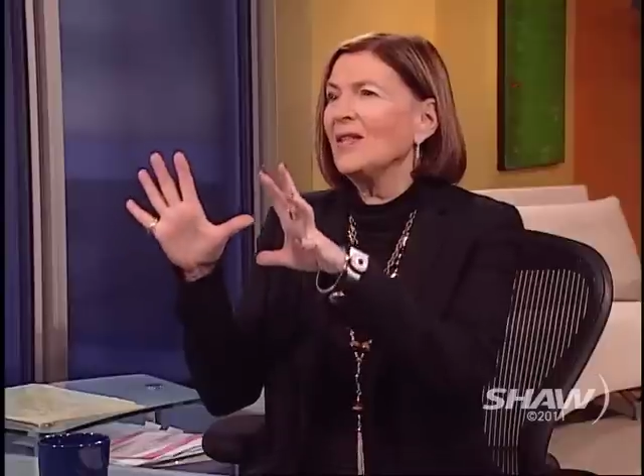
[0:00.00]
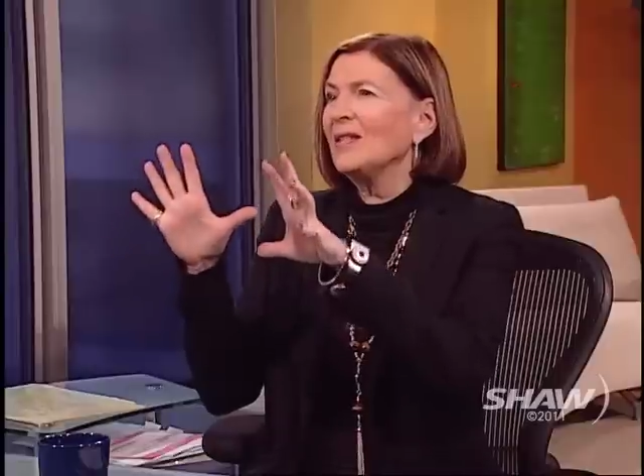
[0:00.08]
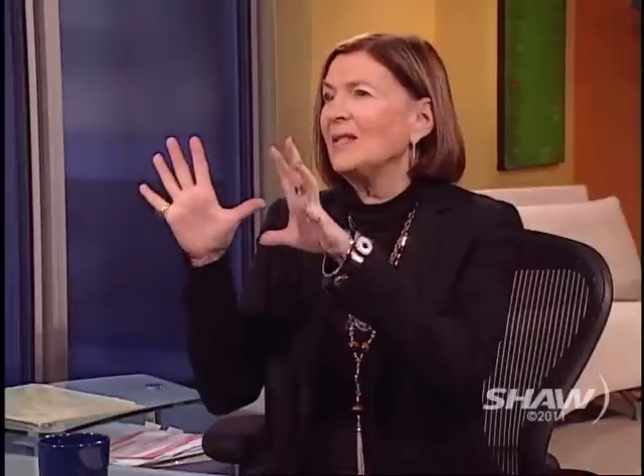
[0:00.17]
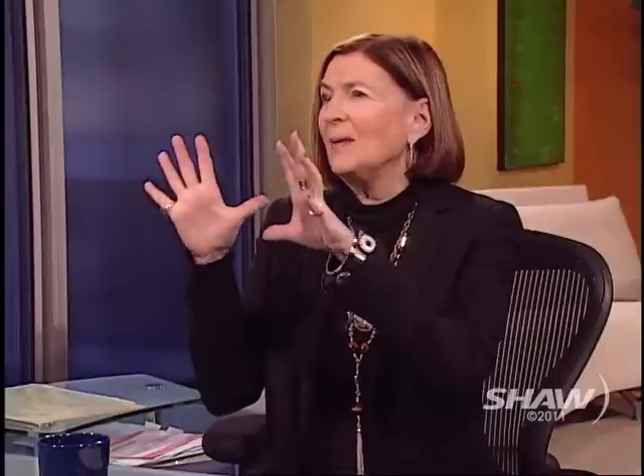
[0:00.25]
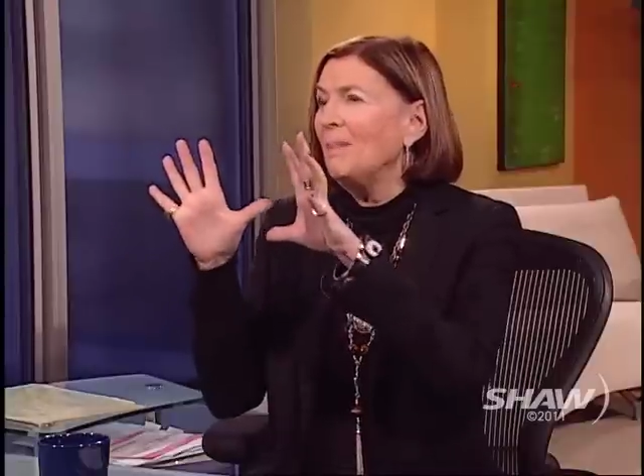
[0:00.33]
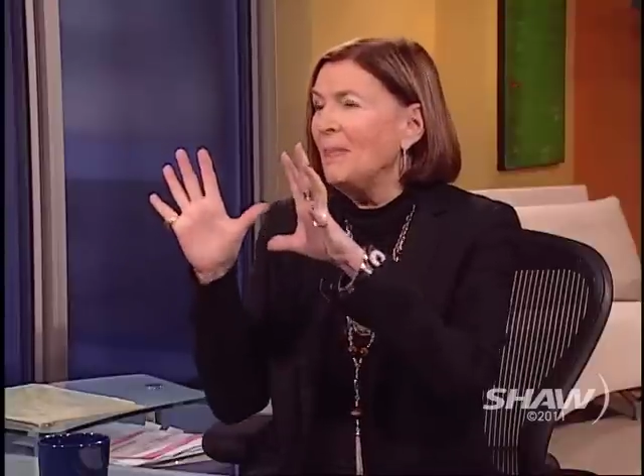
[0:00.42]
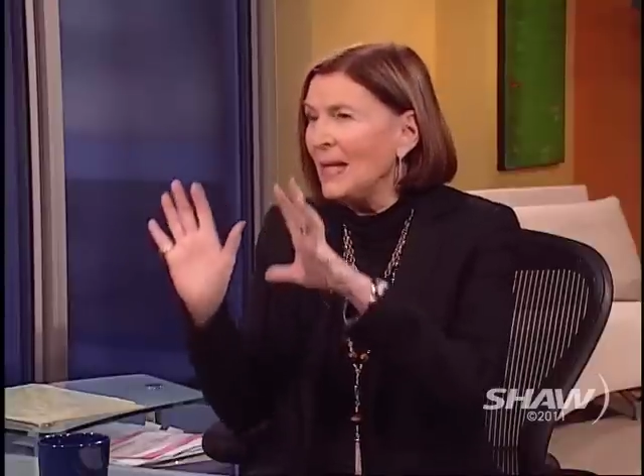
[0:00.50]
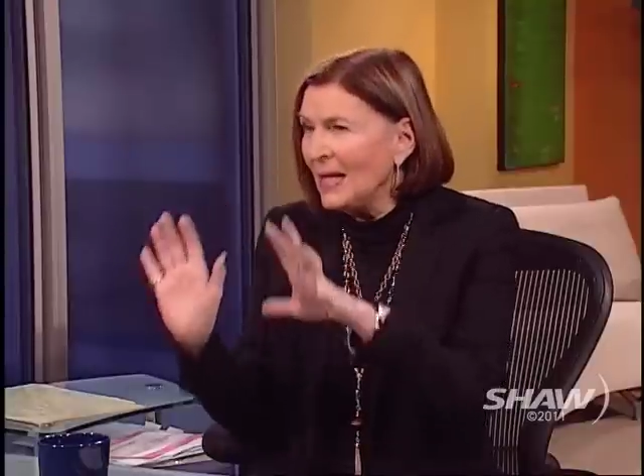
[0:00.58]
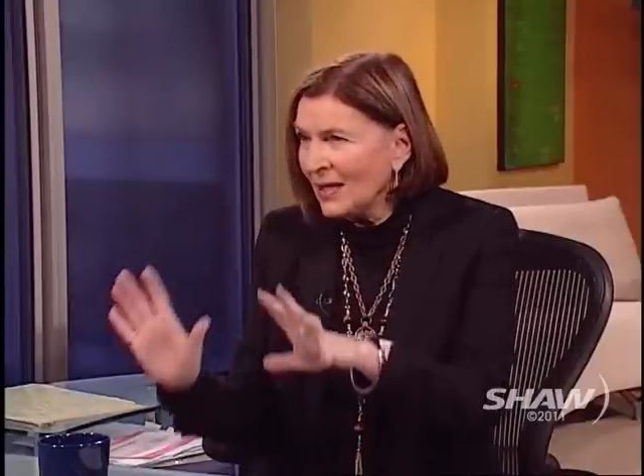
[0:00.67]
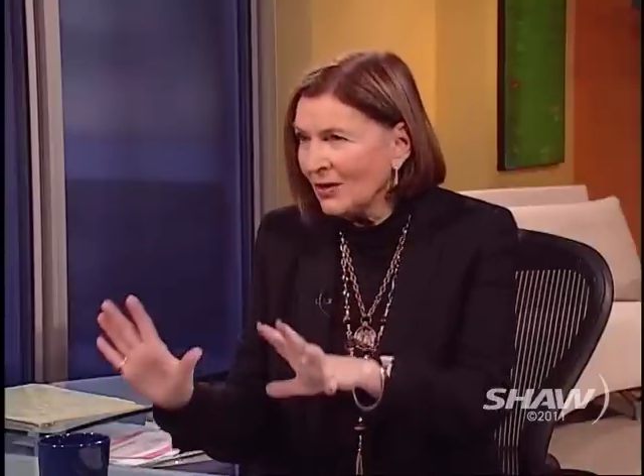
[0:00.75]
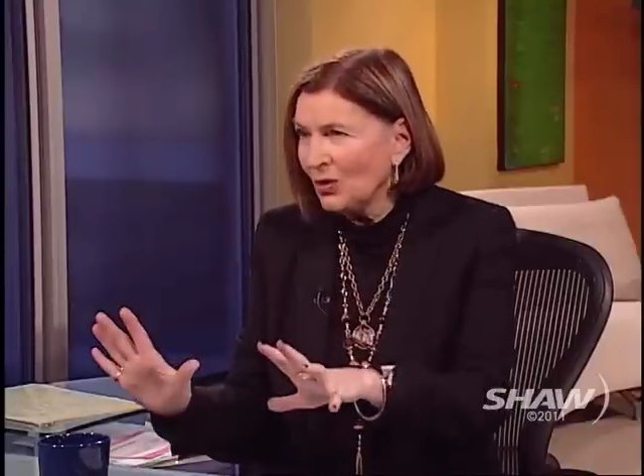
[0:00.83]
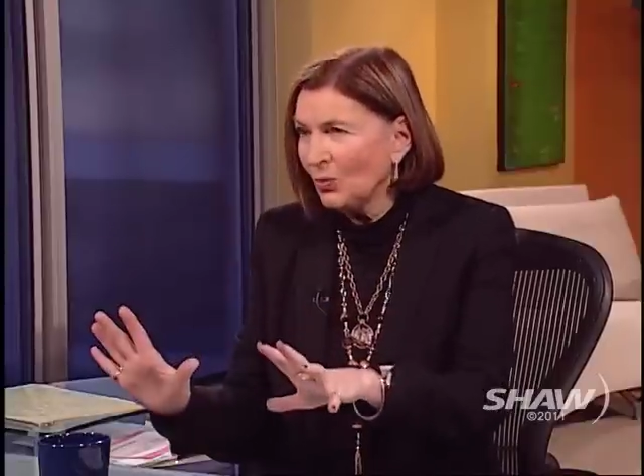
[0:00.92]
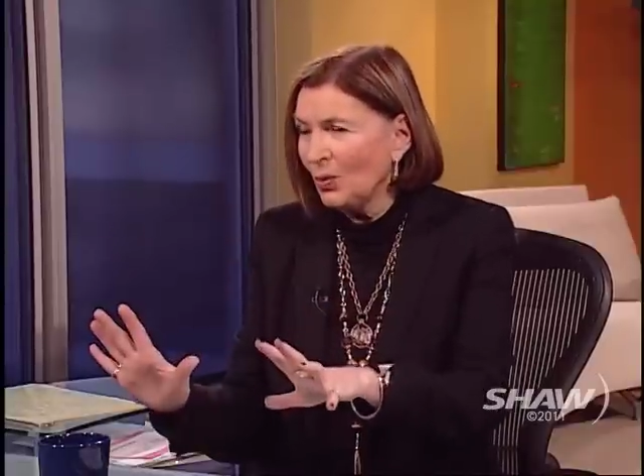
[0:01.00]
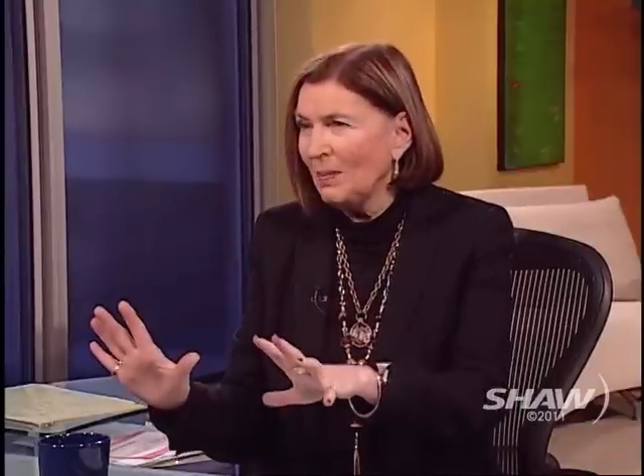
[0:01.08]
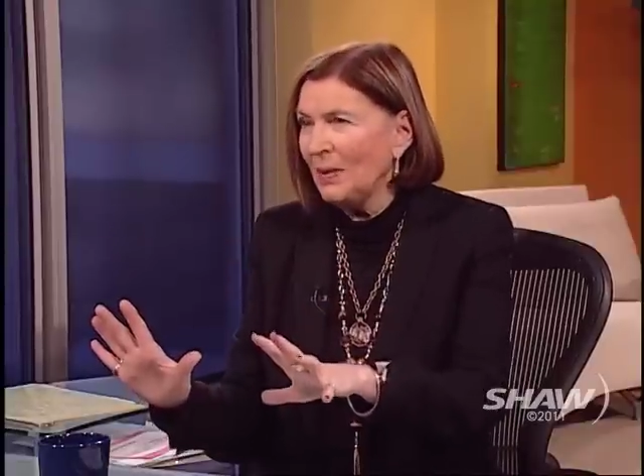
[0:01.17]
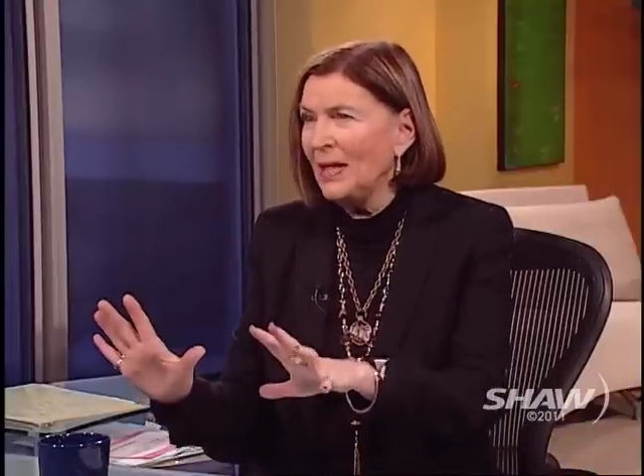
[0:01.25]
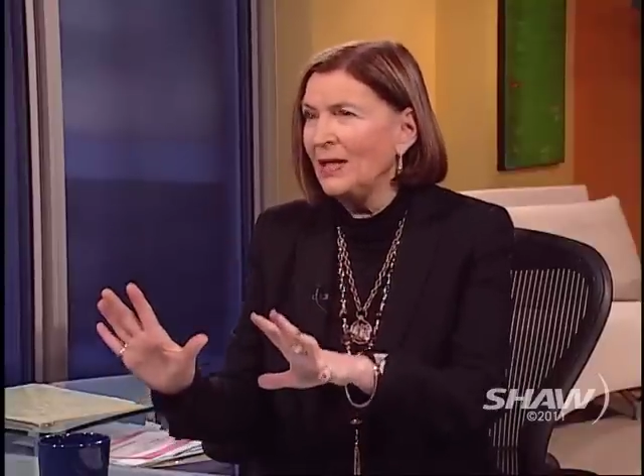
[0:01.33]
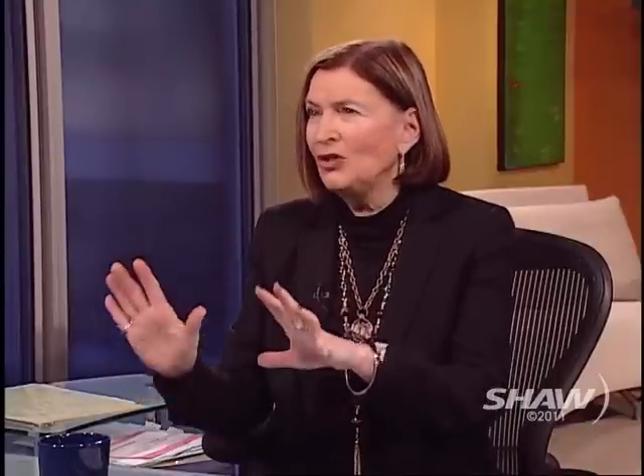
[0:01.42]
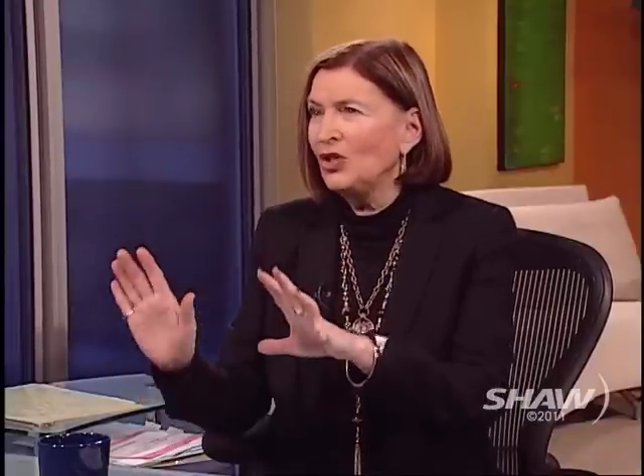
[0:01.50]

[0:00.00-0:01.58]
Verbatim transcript: this demeaning to women. It no.